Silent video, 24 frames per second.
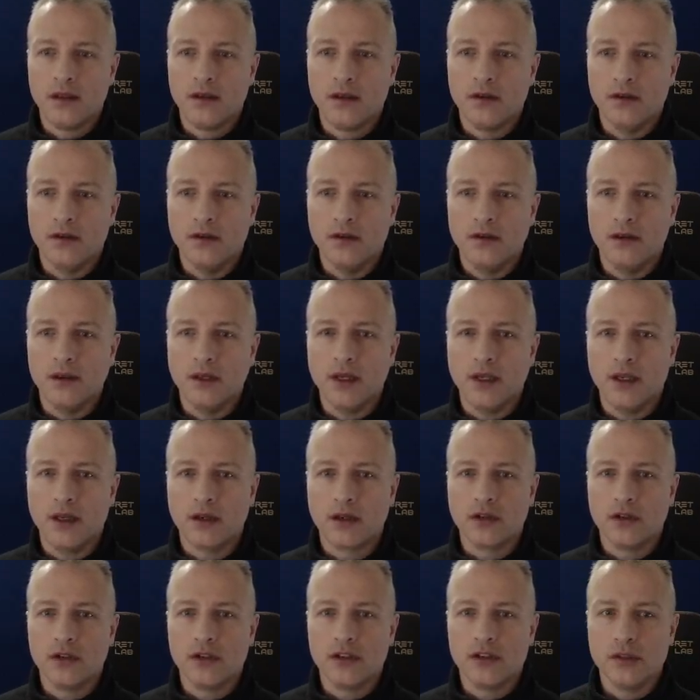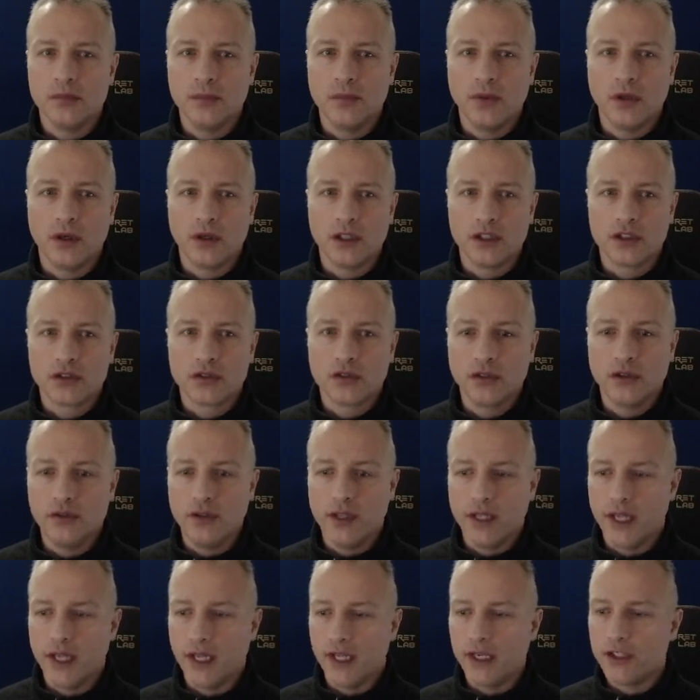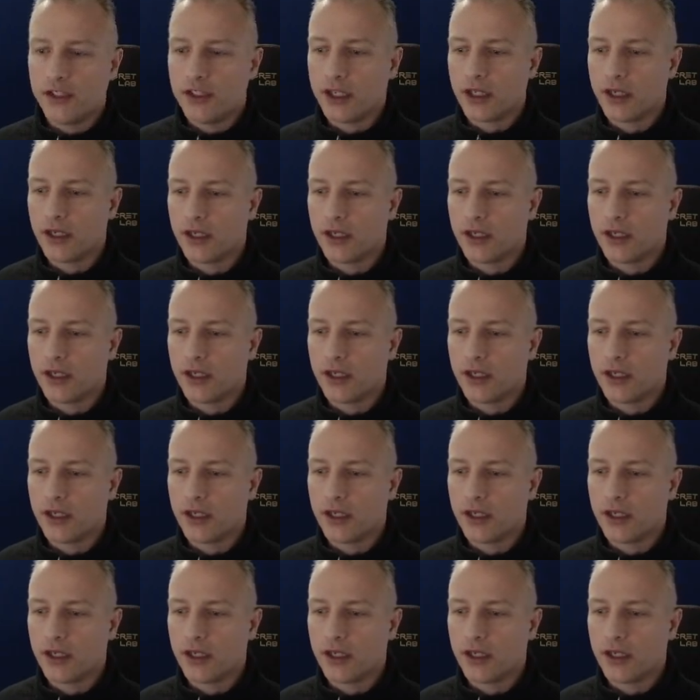Right across the bog. Let's go around the edge.